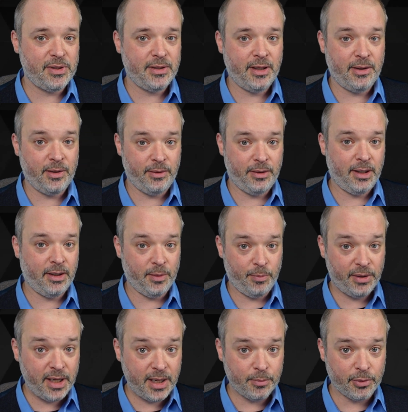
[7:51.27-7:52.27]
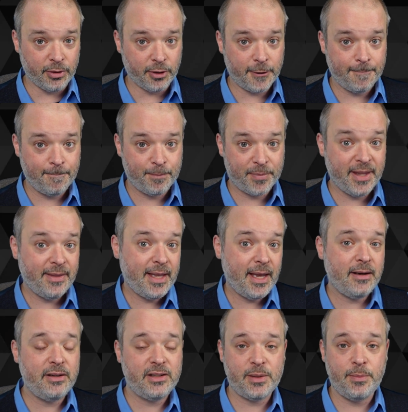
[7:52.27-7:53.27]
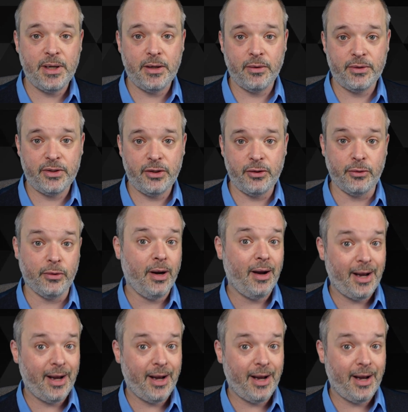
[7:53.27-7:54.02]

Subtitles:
in the playbook, then that needs to be known too.